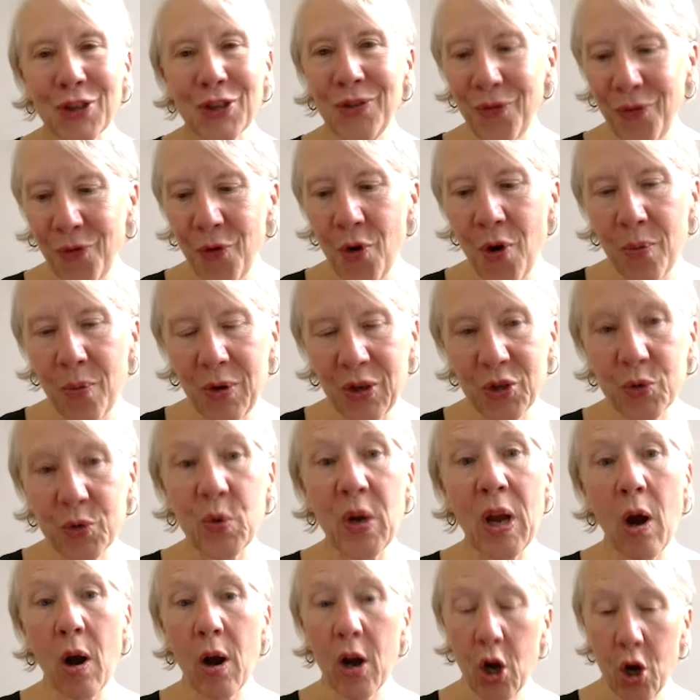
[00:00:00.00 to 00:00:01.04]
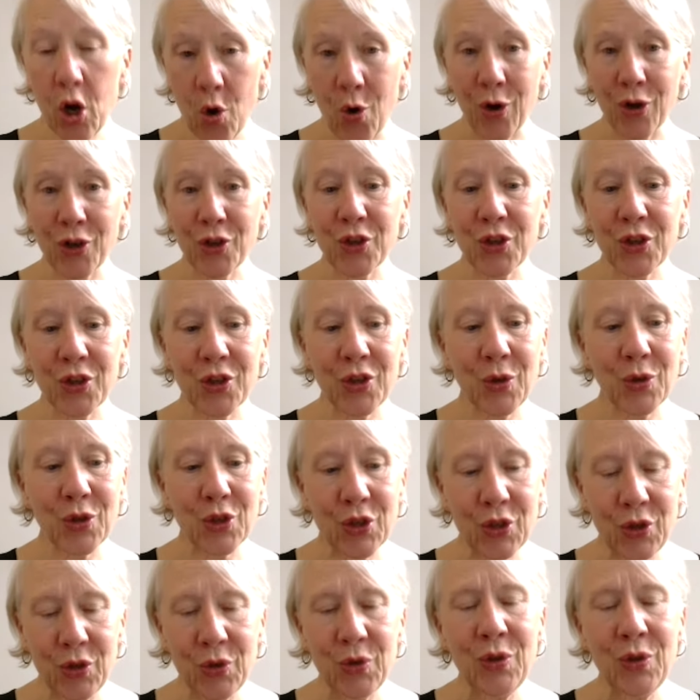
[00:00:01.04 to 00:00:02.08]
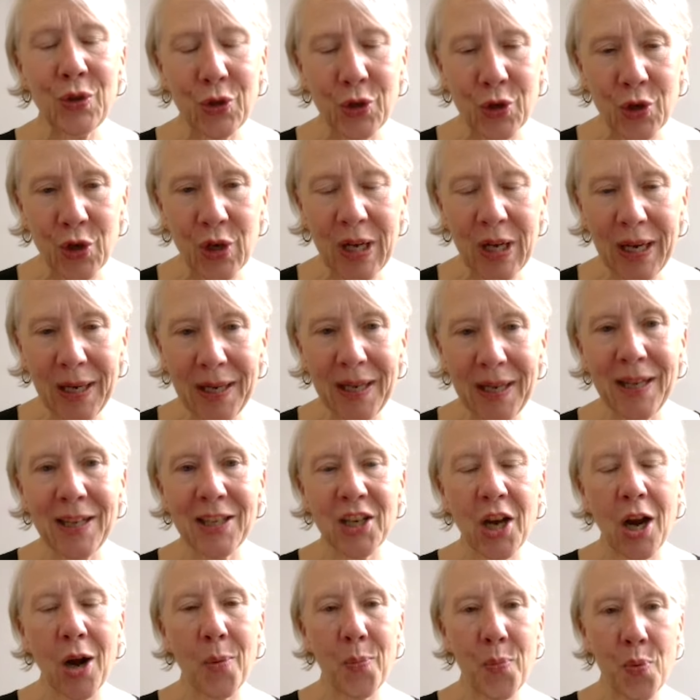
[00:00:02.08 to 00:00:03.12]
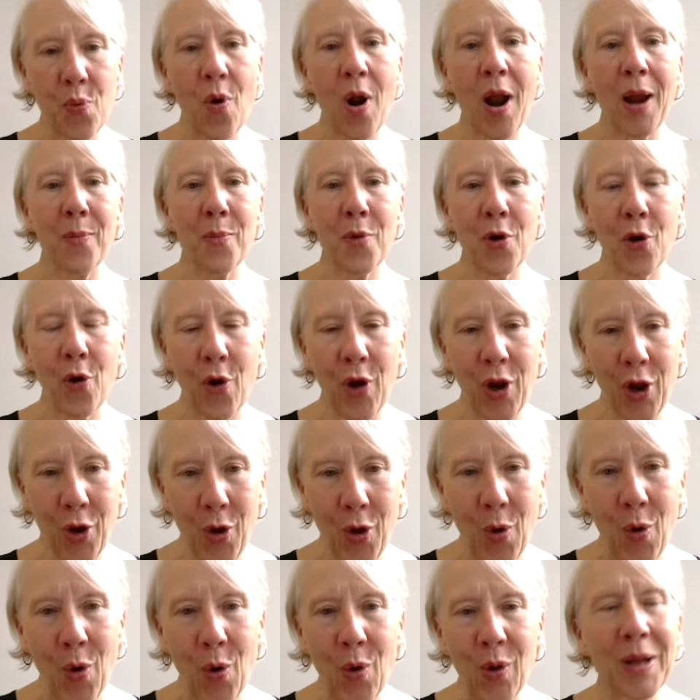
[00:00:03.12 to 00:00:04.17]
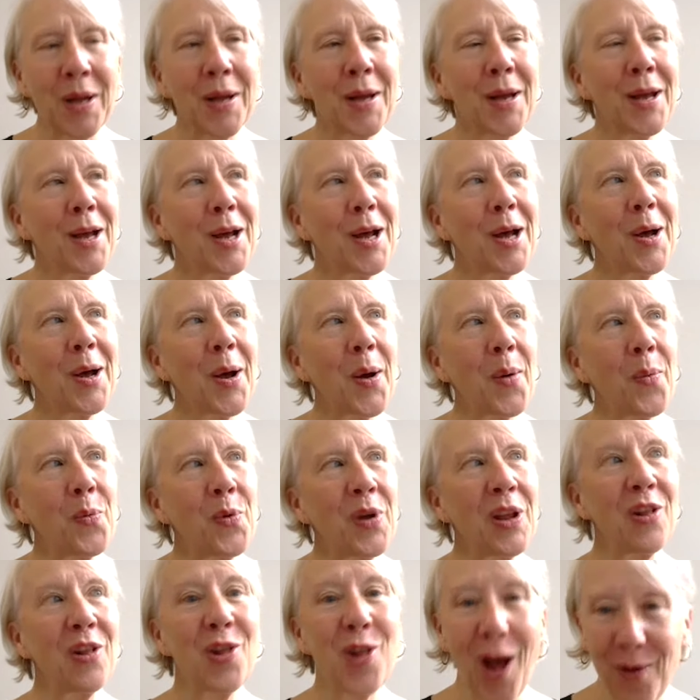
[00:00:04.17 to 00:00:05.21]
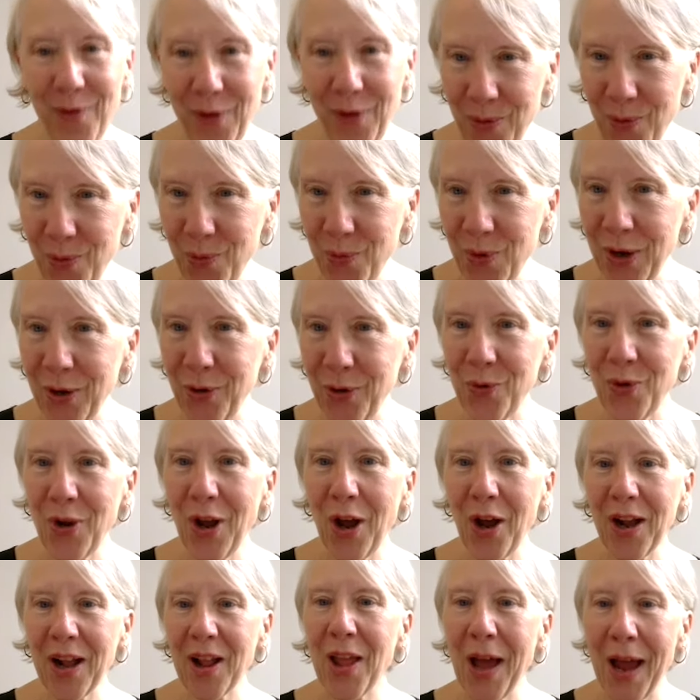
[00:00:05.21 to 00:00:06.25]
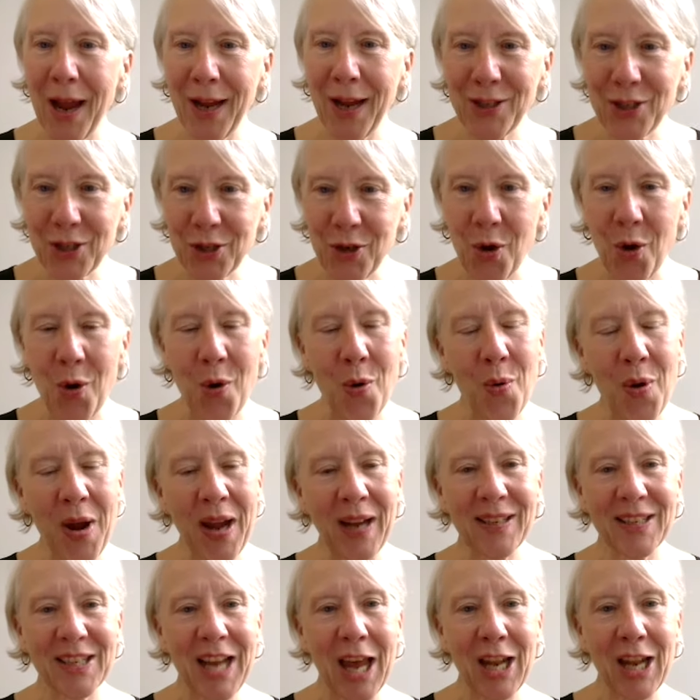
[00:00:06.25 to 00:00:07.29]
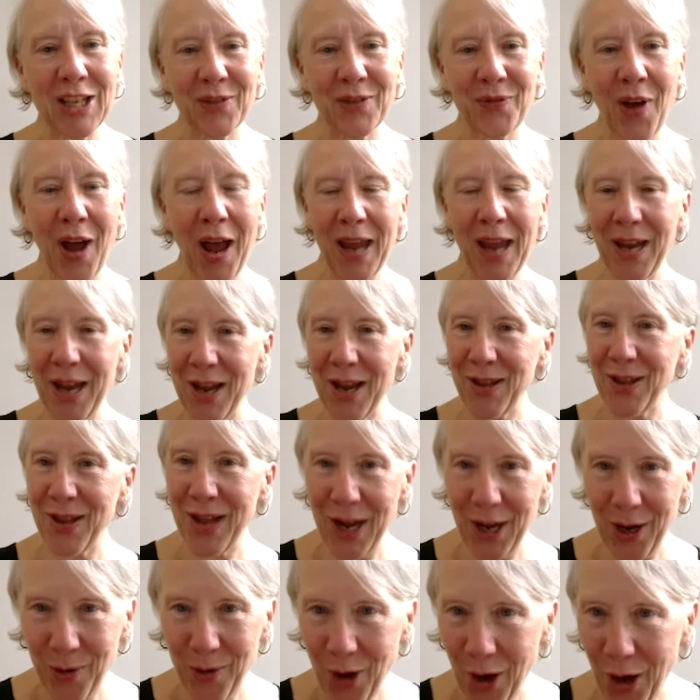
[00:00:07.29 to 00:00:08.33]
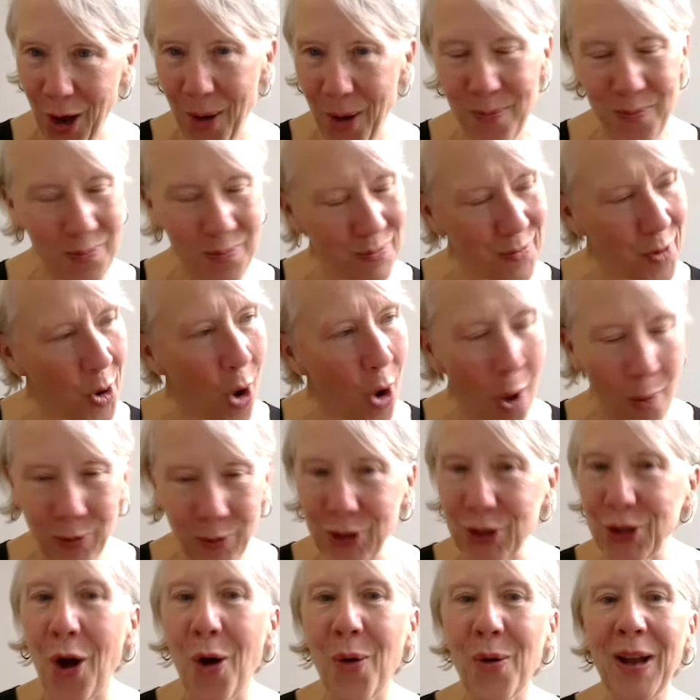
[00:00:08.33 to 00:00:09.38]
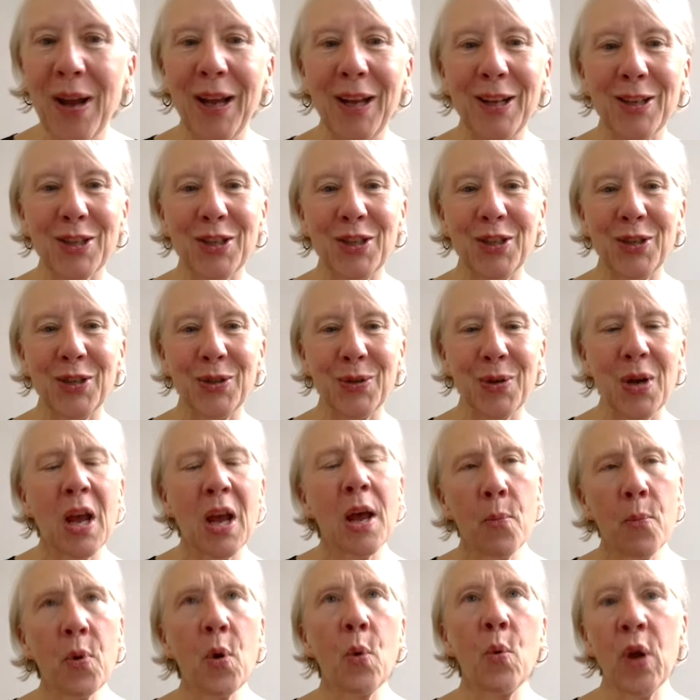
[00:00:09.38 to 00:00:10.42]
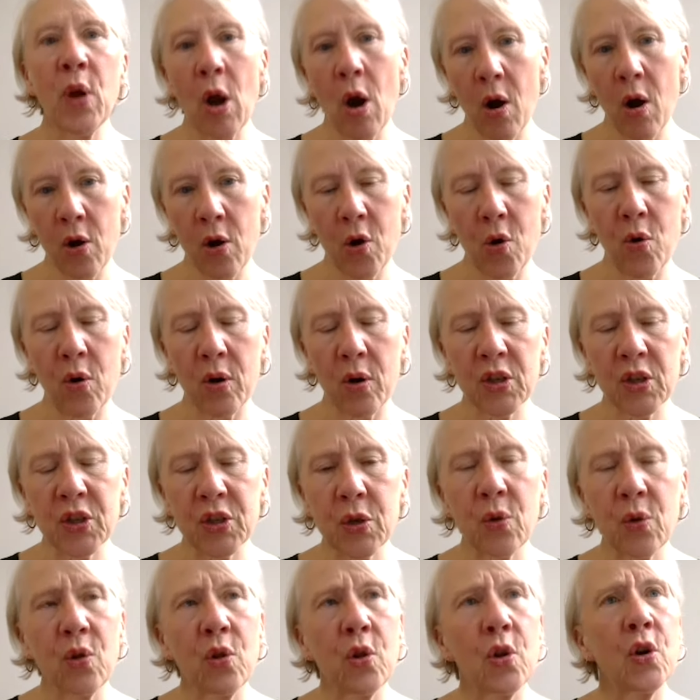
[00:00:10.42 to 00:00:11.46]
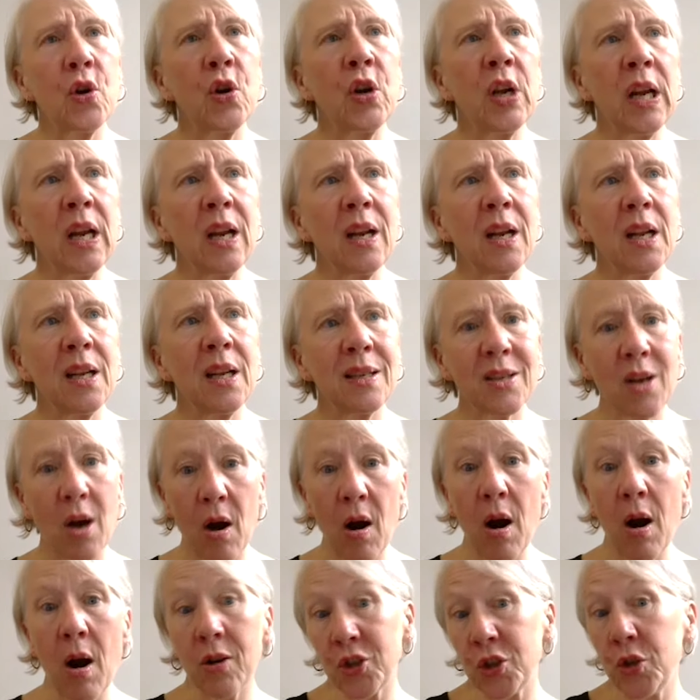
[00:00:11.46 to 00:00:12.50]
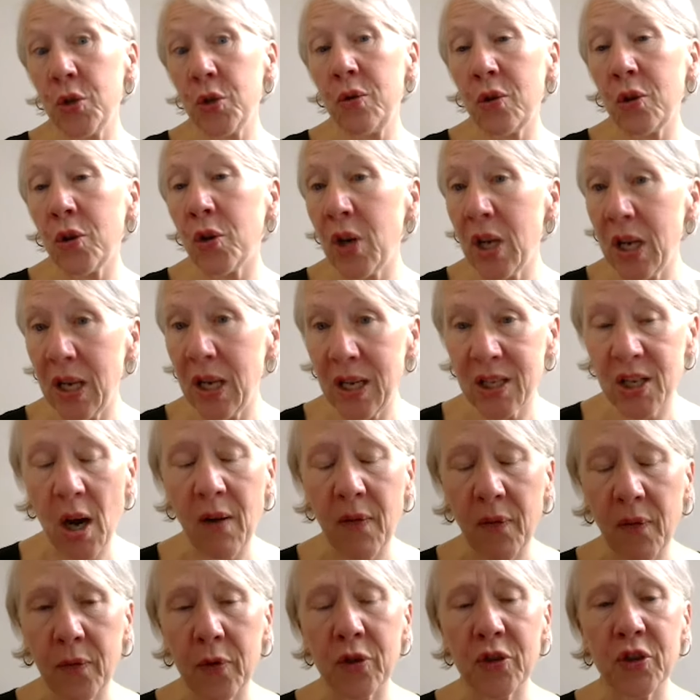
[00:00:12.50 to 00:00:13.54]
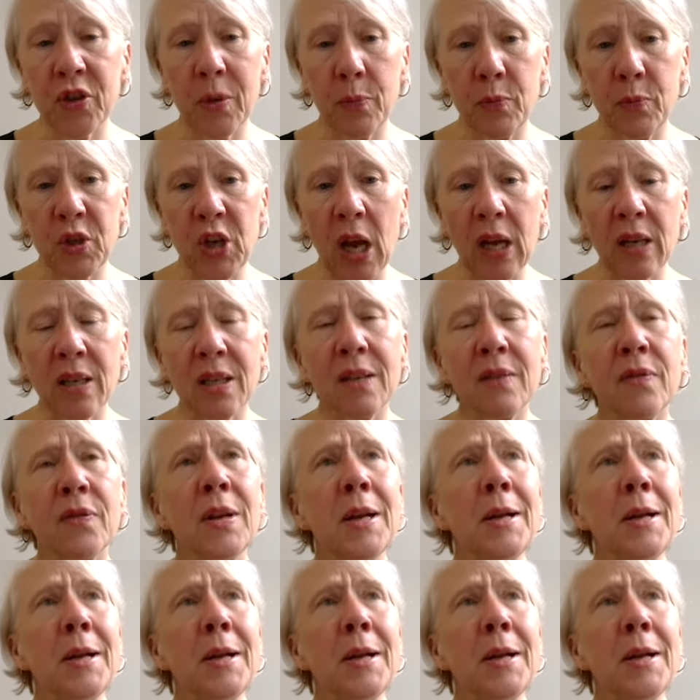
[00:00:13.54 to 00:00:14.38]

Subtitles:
and foremost, we are a course, so student learning is our primary goal. We love it when clients go away satisfied, and they almost always do, but we are a course. So student learning is our first objective.